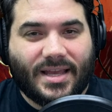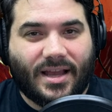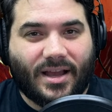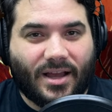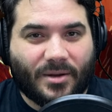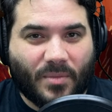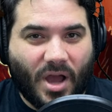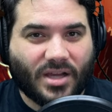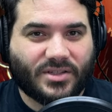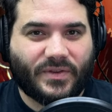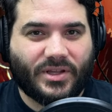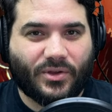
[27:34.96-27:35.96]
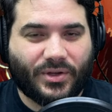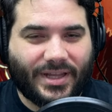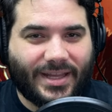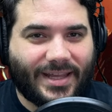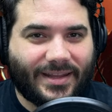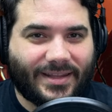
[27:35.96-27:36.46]
on Moxfield
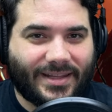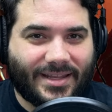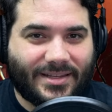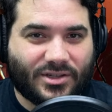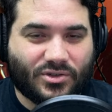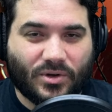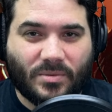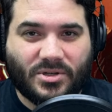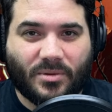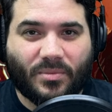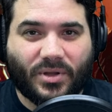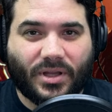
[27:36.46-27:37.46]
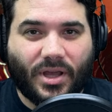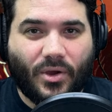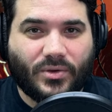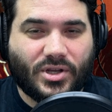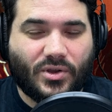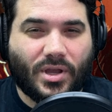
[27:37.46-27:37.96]
in the description
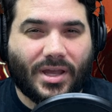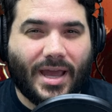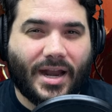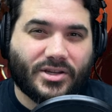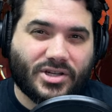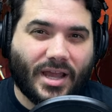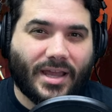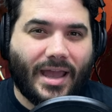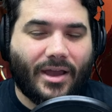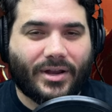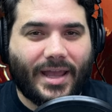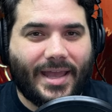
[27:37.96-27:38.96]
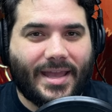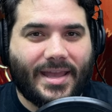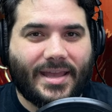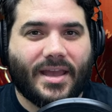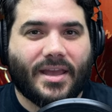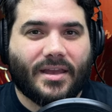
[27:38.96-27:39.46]
below, so you can kind of check out
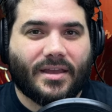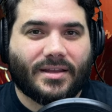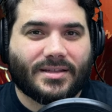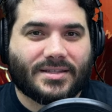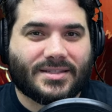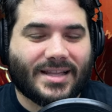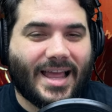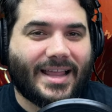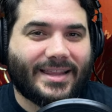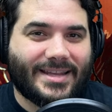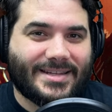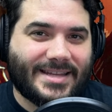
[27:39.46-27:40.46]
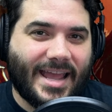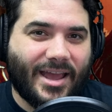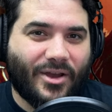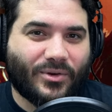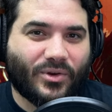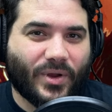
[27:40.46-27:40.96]
a slightly
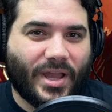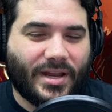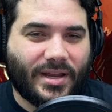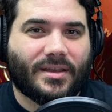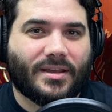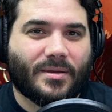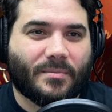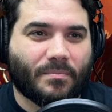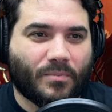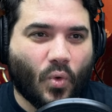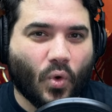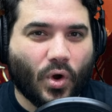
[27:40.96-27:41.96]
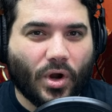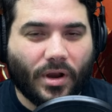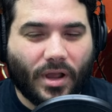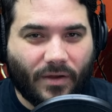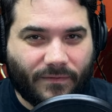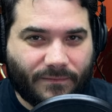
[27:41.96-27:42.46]
downgraded, more
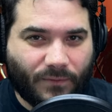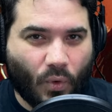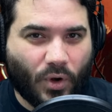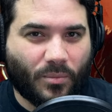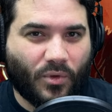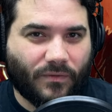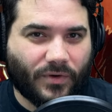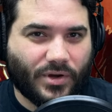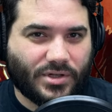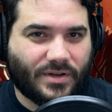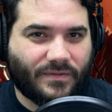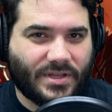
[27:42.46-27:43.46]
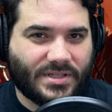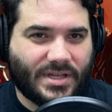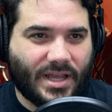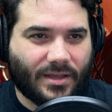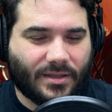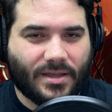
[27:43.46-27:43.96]
affordable version of this
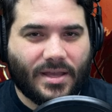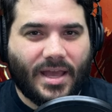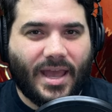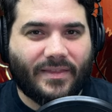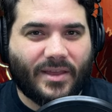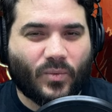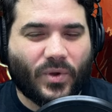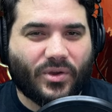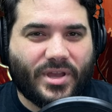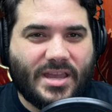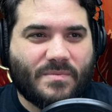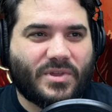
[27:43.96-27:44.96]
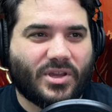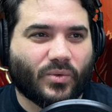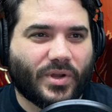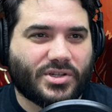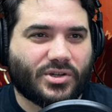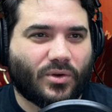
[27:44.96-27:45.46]
deck, and then we'll keep the
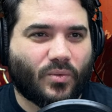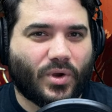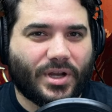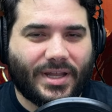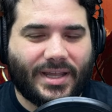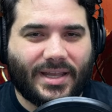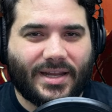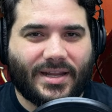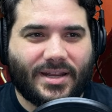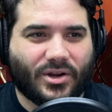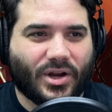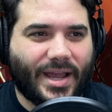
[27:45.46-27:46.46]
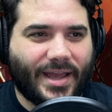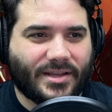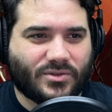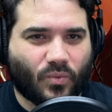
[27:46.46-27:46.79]
original one in here as